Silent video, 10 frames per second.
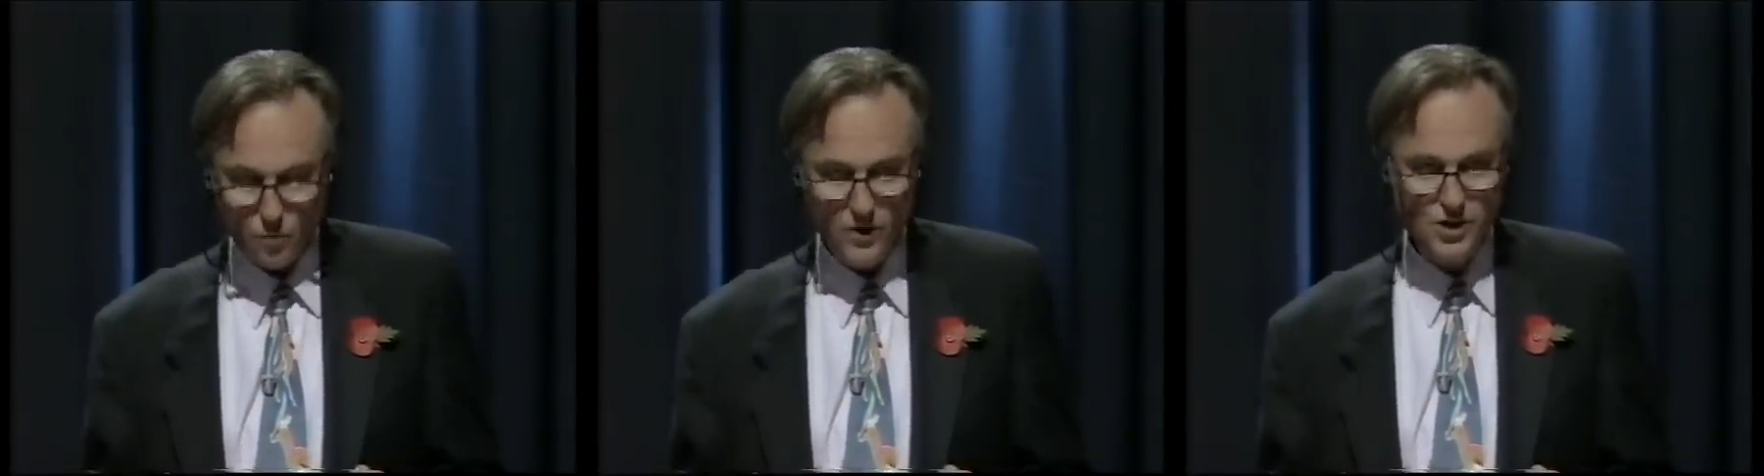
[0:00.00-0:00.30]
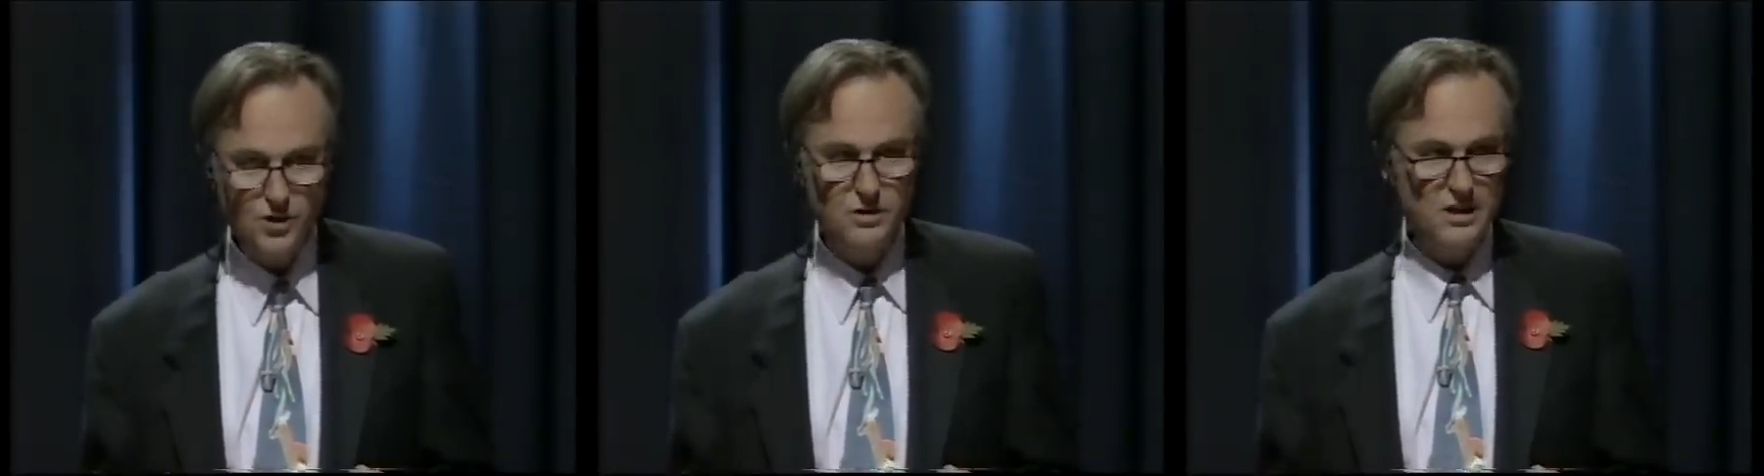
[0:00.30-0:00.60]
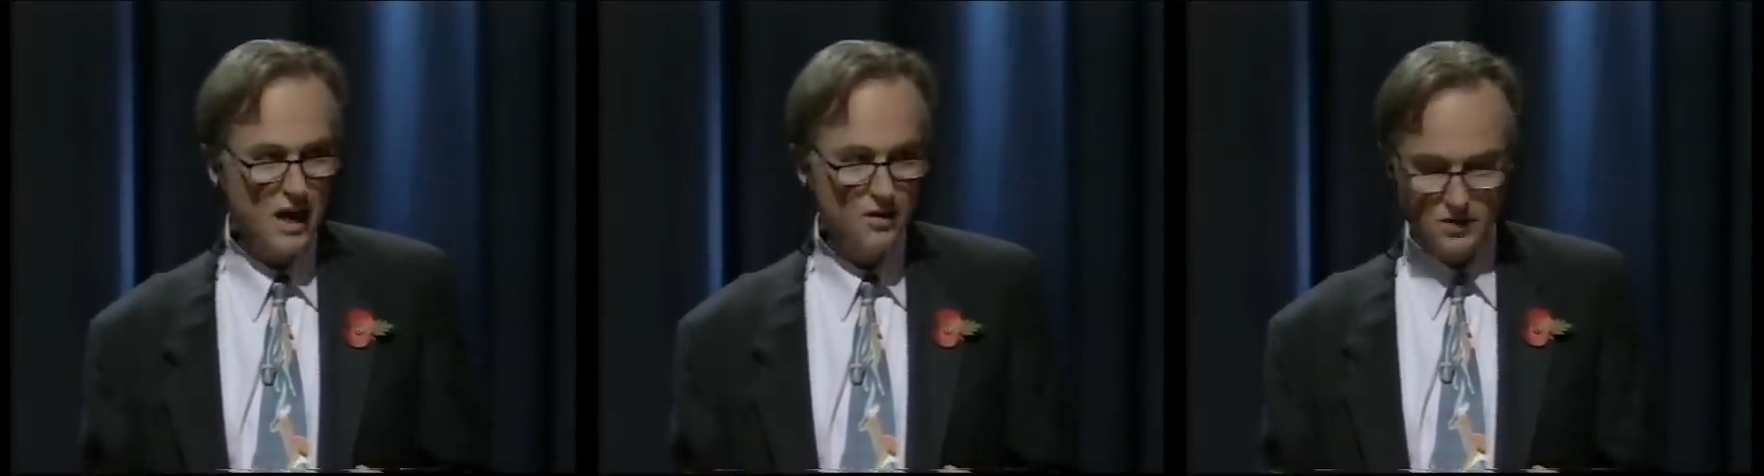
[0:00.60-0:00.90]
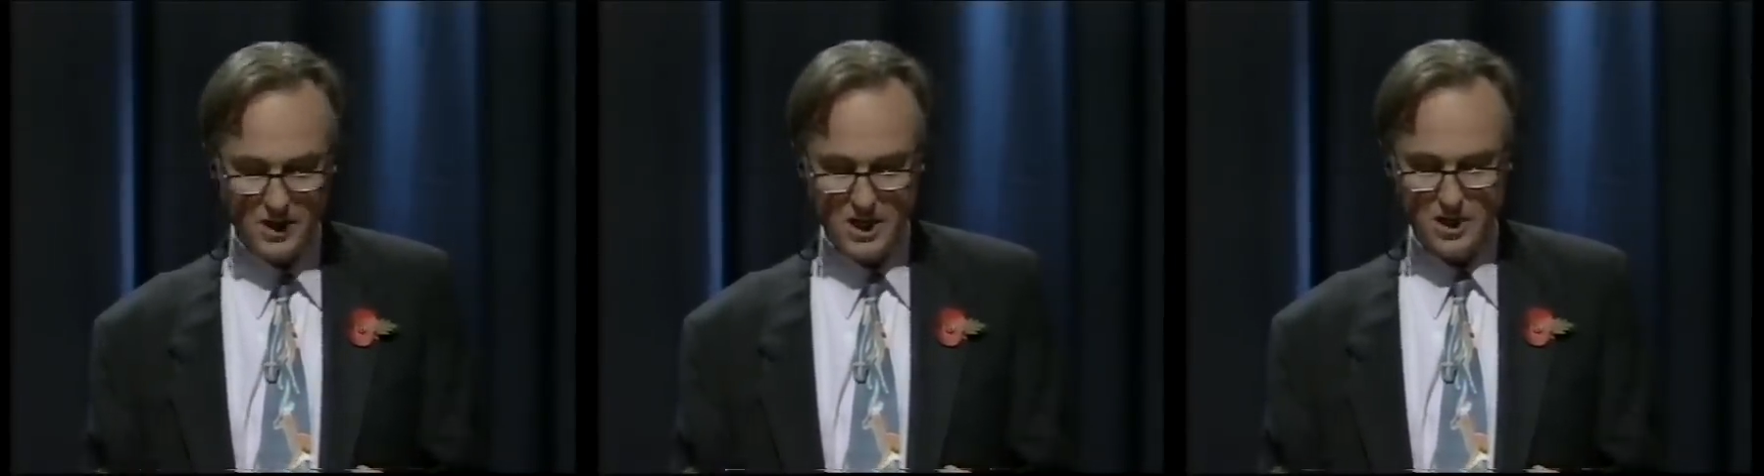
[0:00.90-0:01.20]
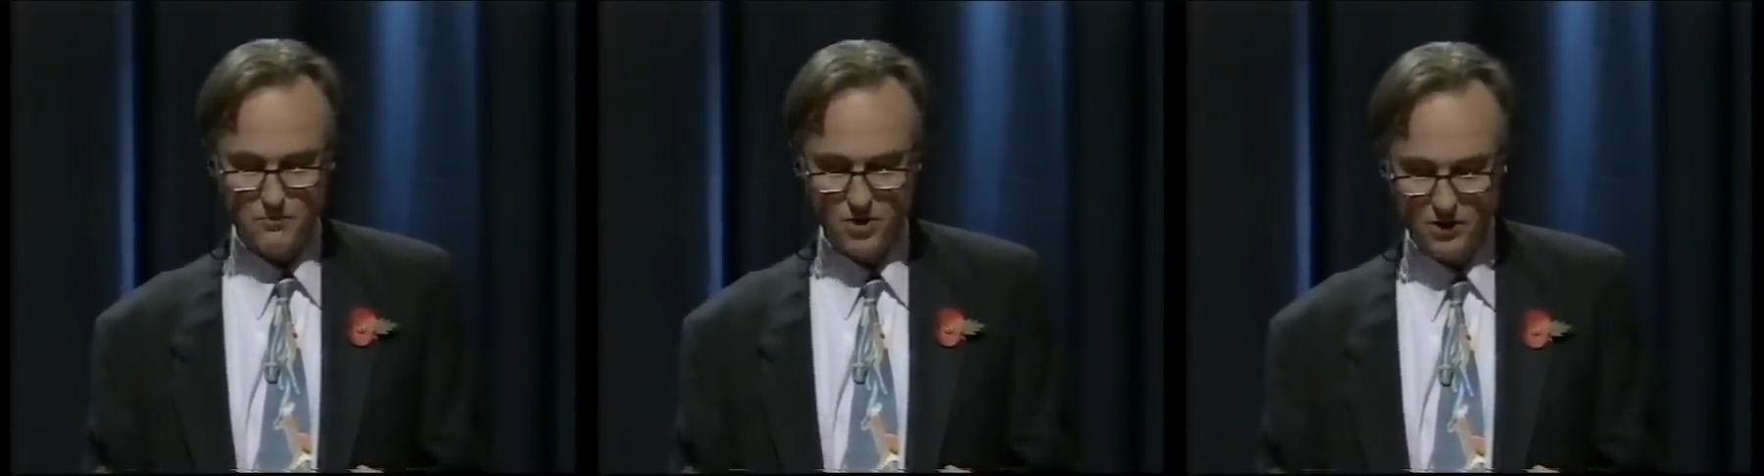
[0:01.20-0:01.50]
We should loudly
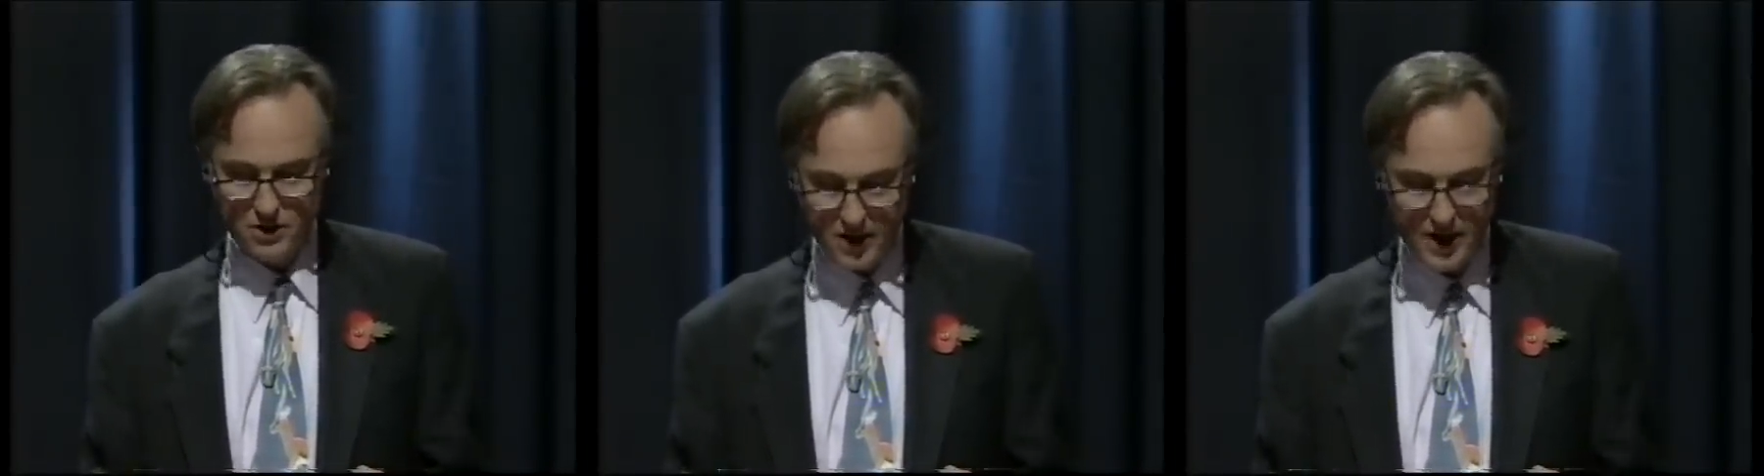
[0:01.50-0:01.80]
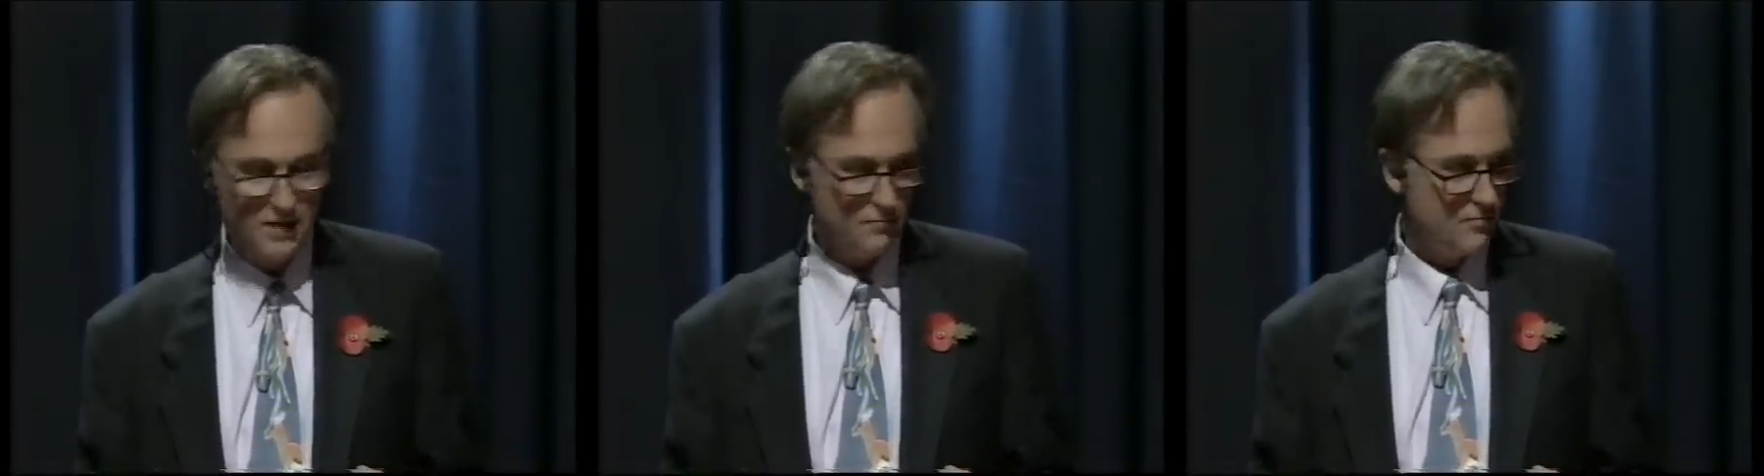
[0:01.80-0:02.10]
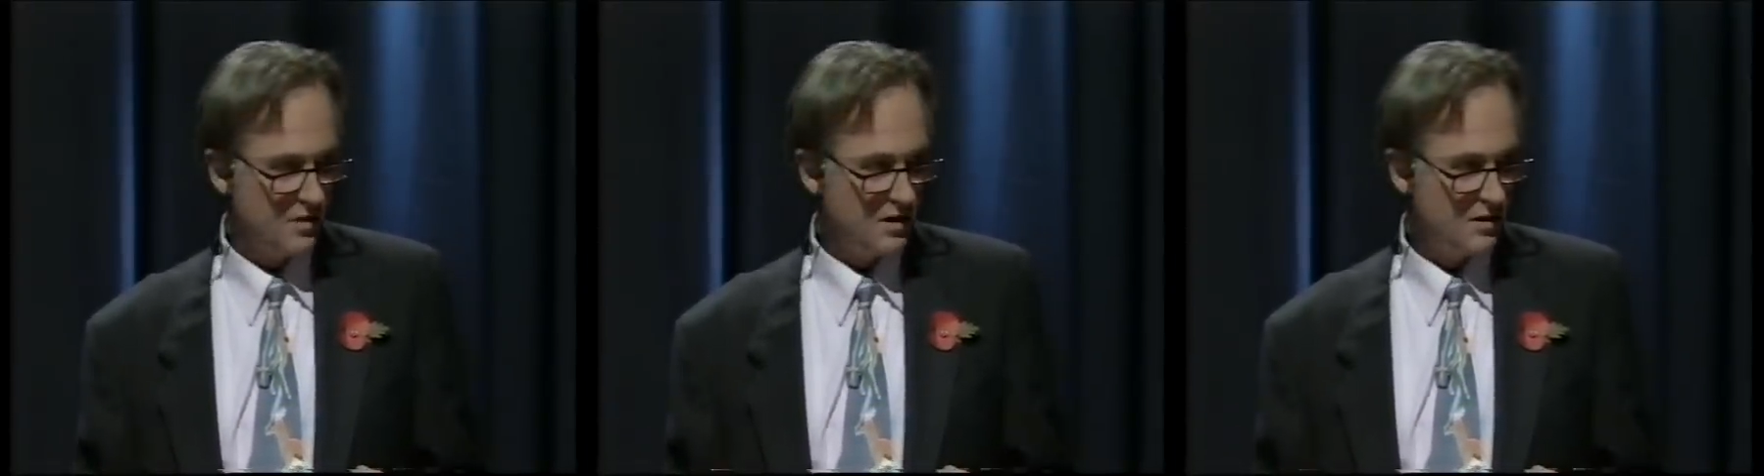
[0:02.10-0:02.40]
proclaim